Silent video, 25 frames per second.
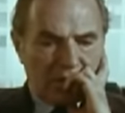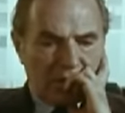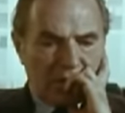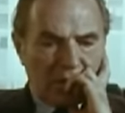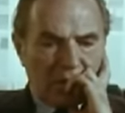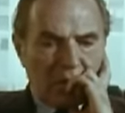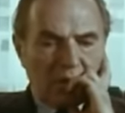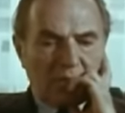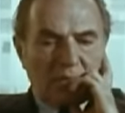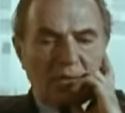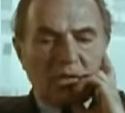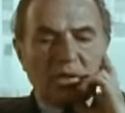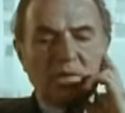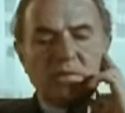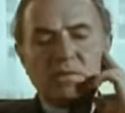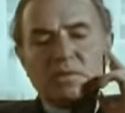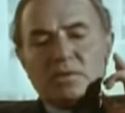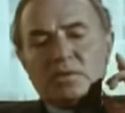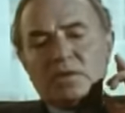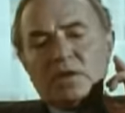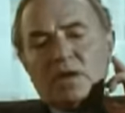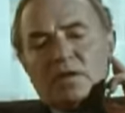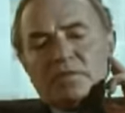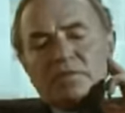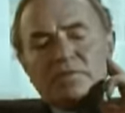well, The
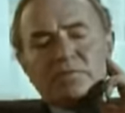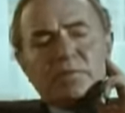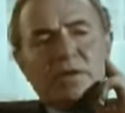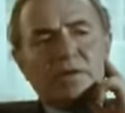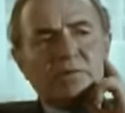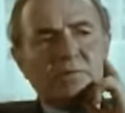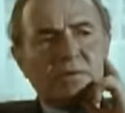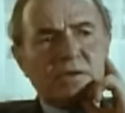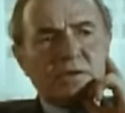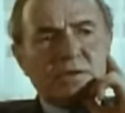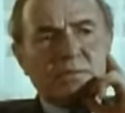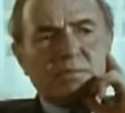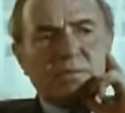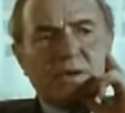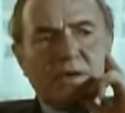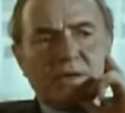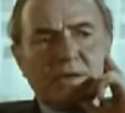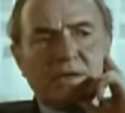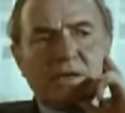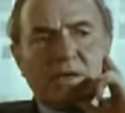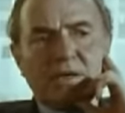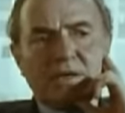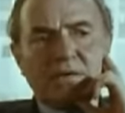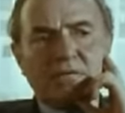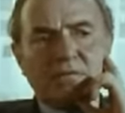Loved One was about
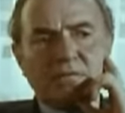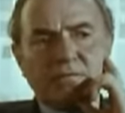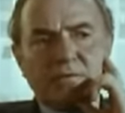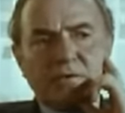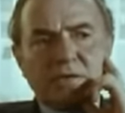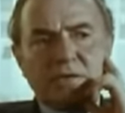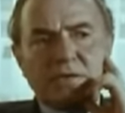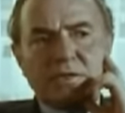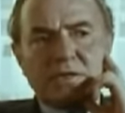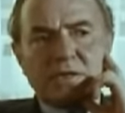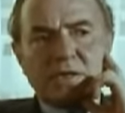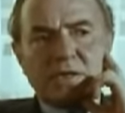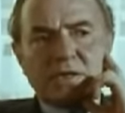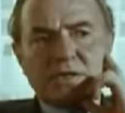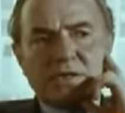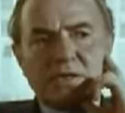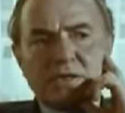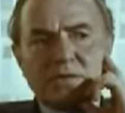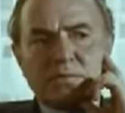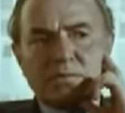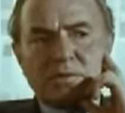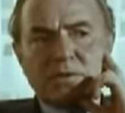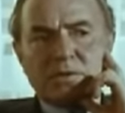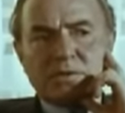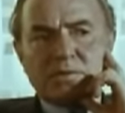1946, I
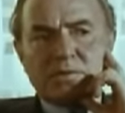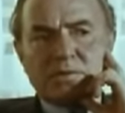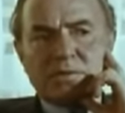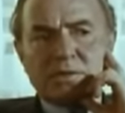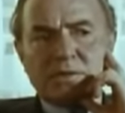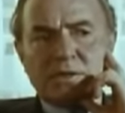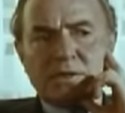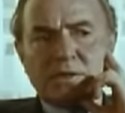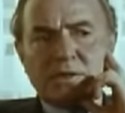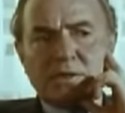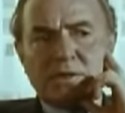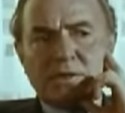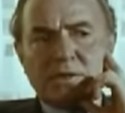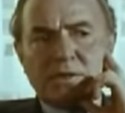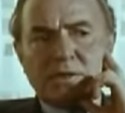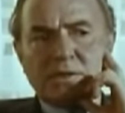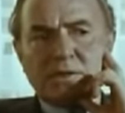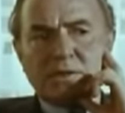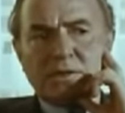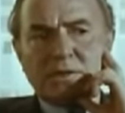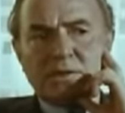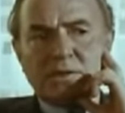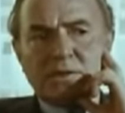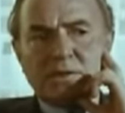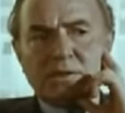suppose, wasn't it?
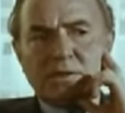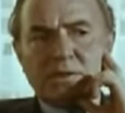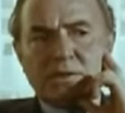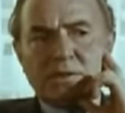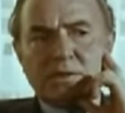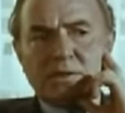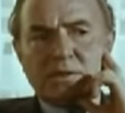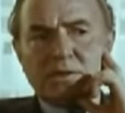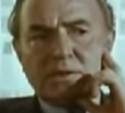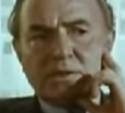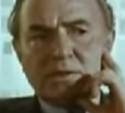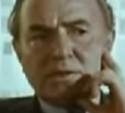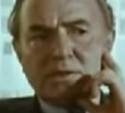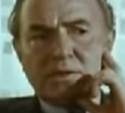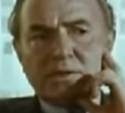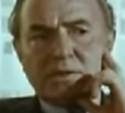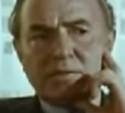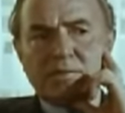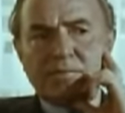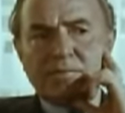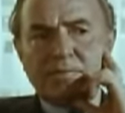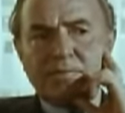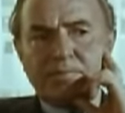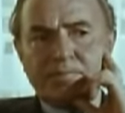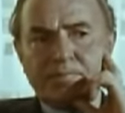It was just after the war, I
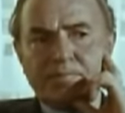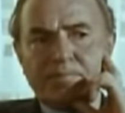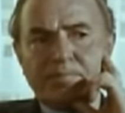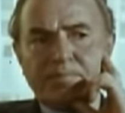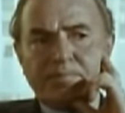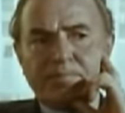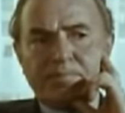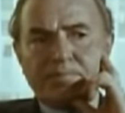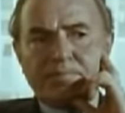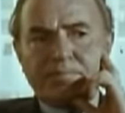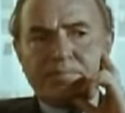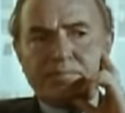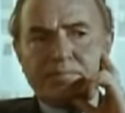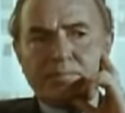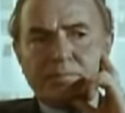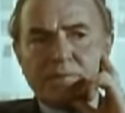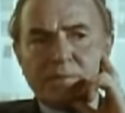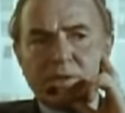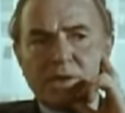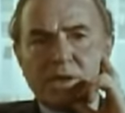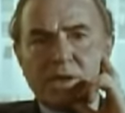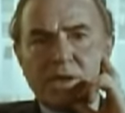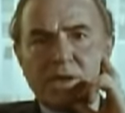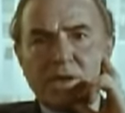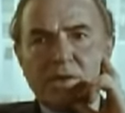think. Mm.
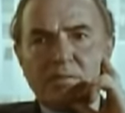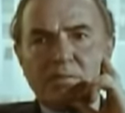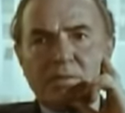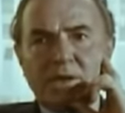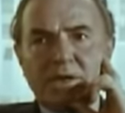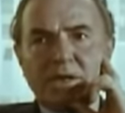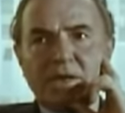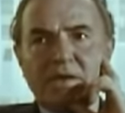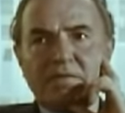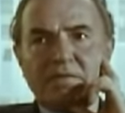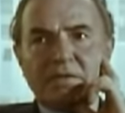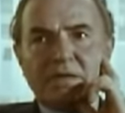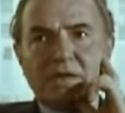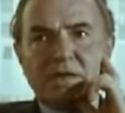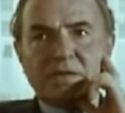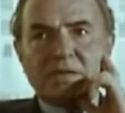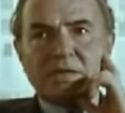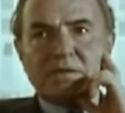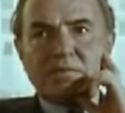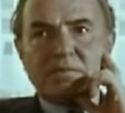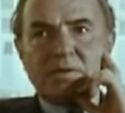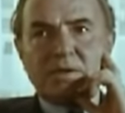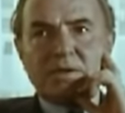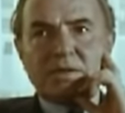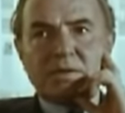Yeah. But nevertheless, it
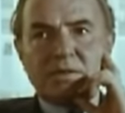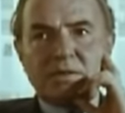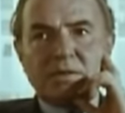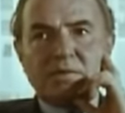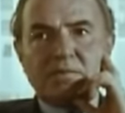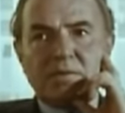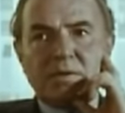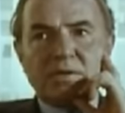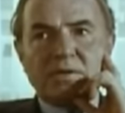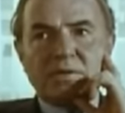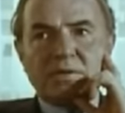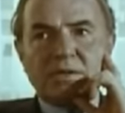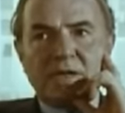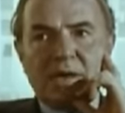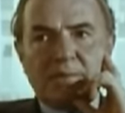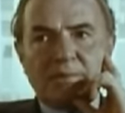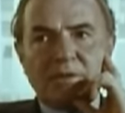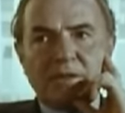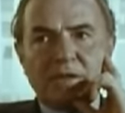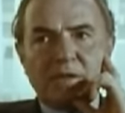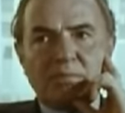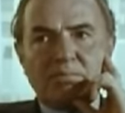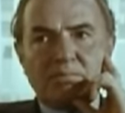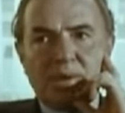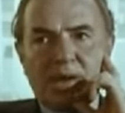was, it was coming
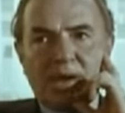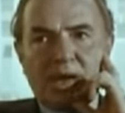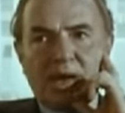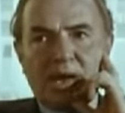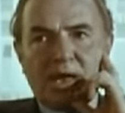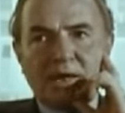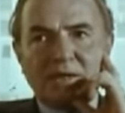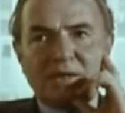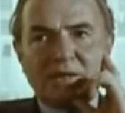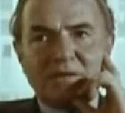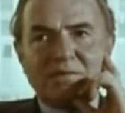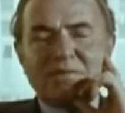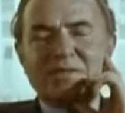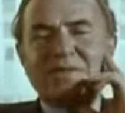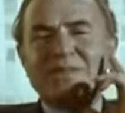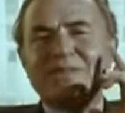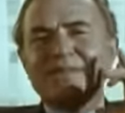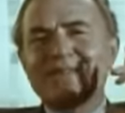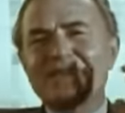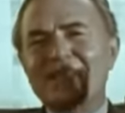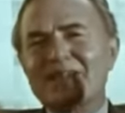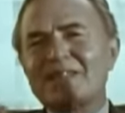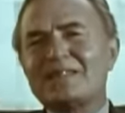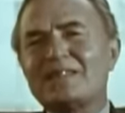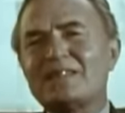apart. There was
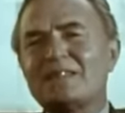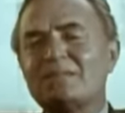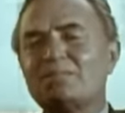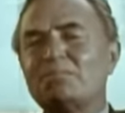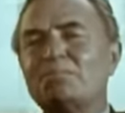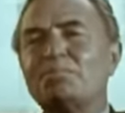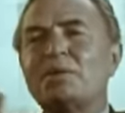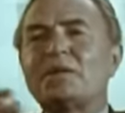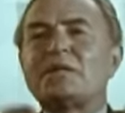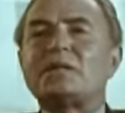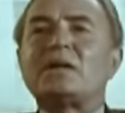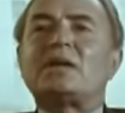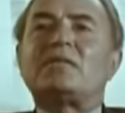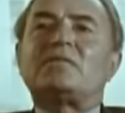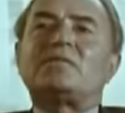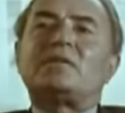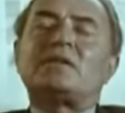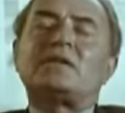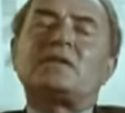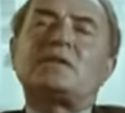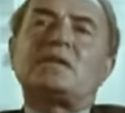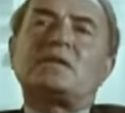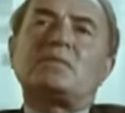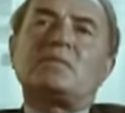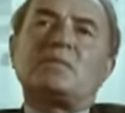just a bit of
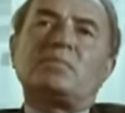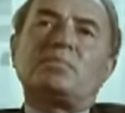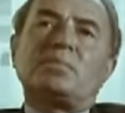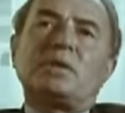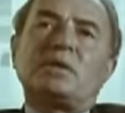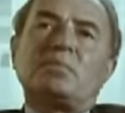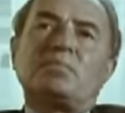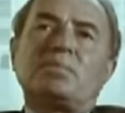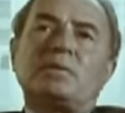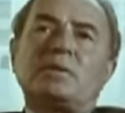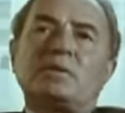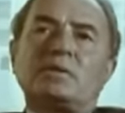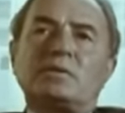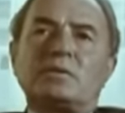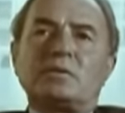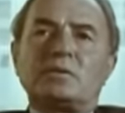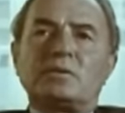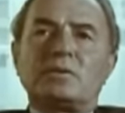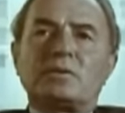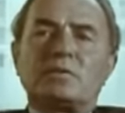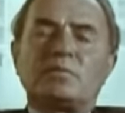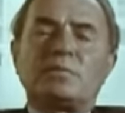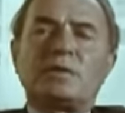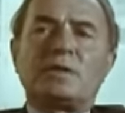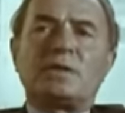it. There were people who
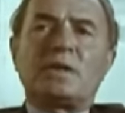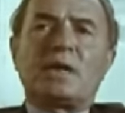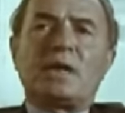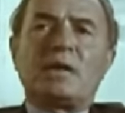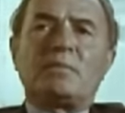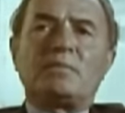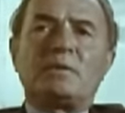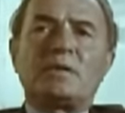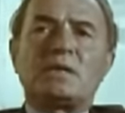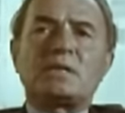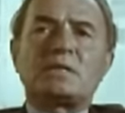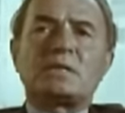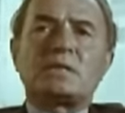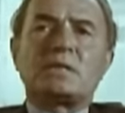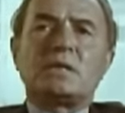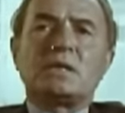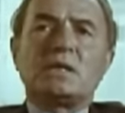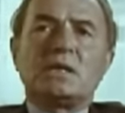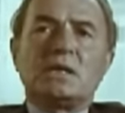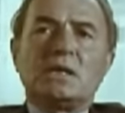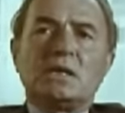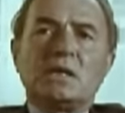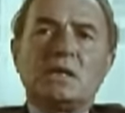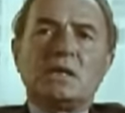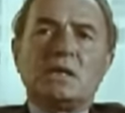shall be nameless
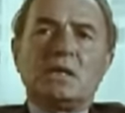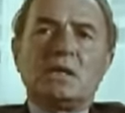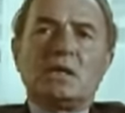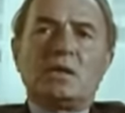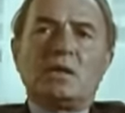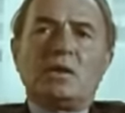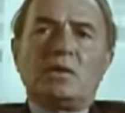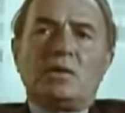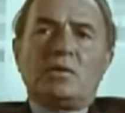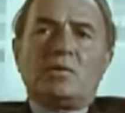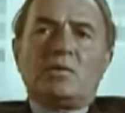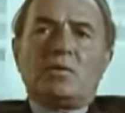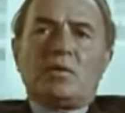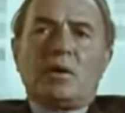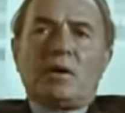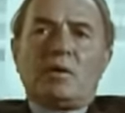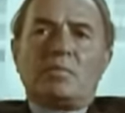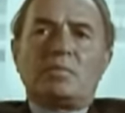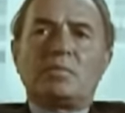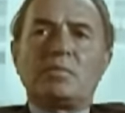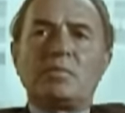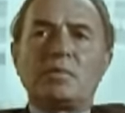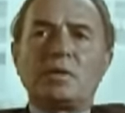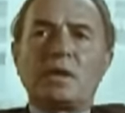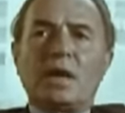who uh,
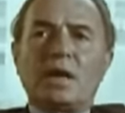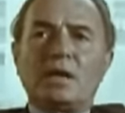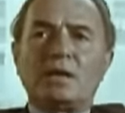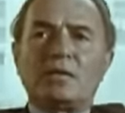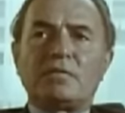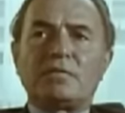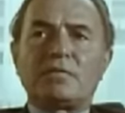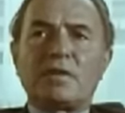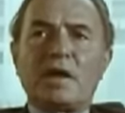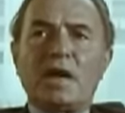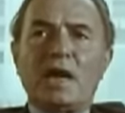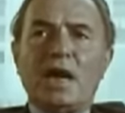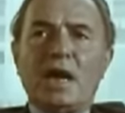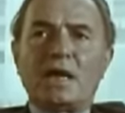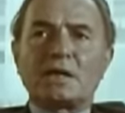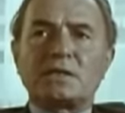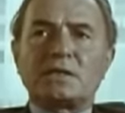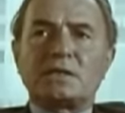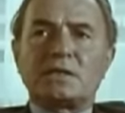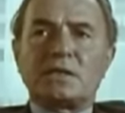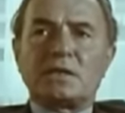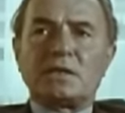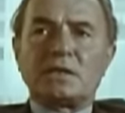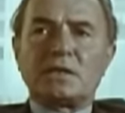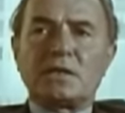kind of
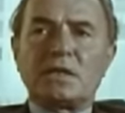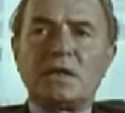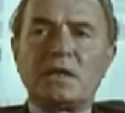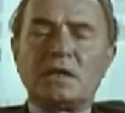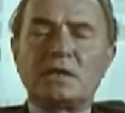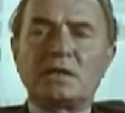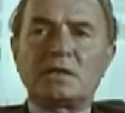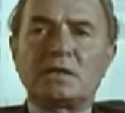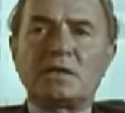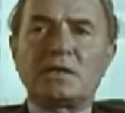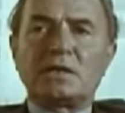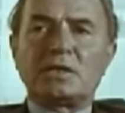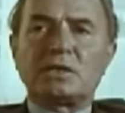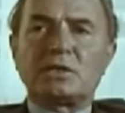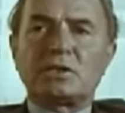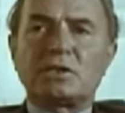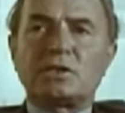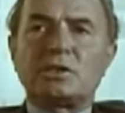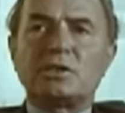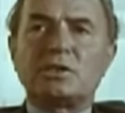acted English